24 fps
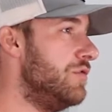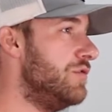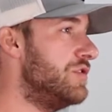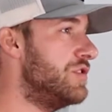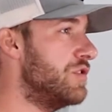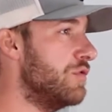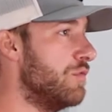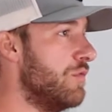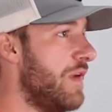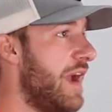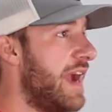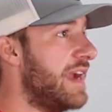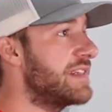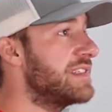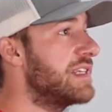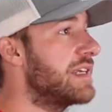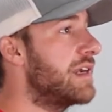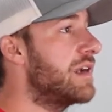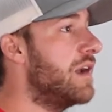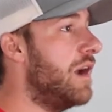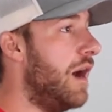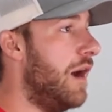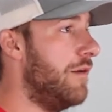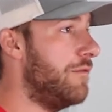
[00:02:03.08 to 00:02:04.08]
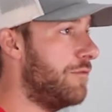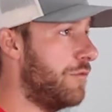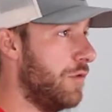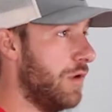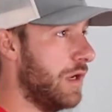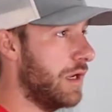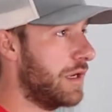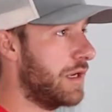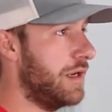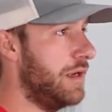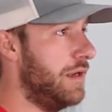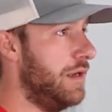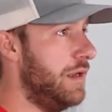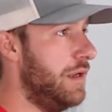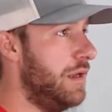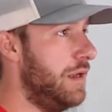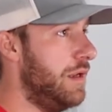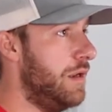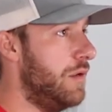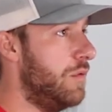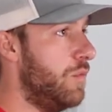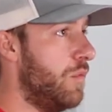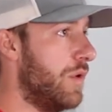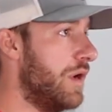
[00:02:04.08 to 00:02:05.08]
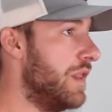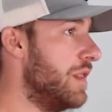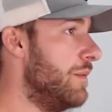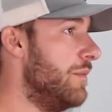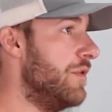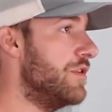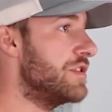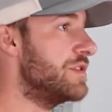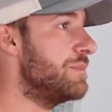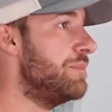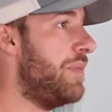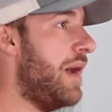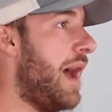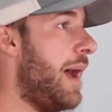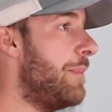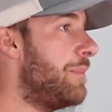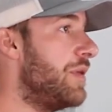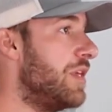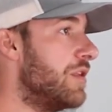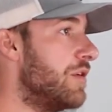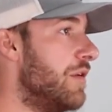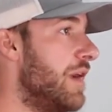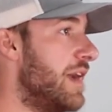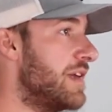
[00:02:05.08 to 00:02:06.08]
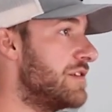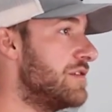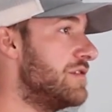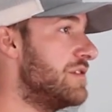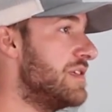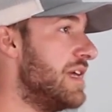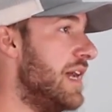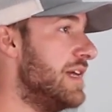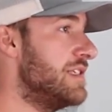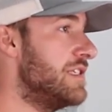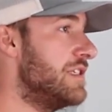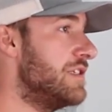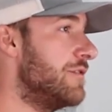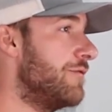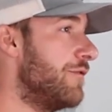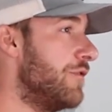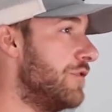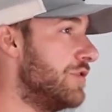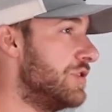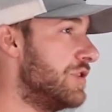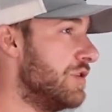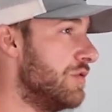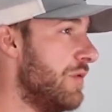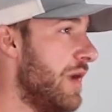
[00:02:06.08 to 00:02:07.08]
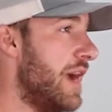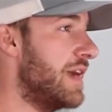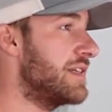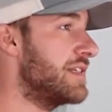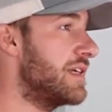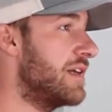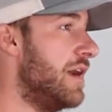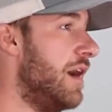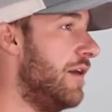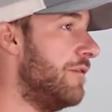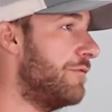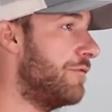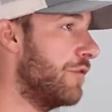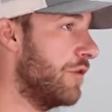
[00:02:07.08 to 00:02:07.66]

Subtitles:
direct cuff work. One of the most popular exercises for direct cuff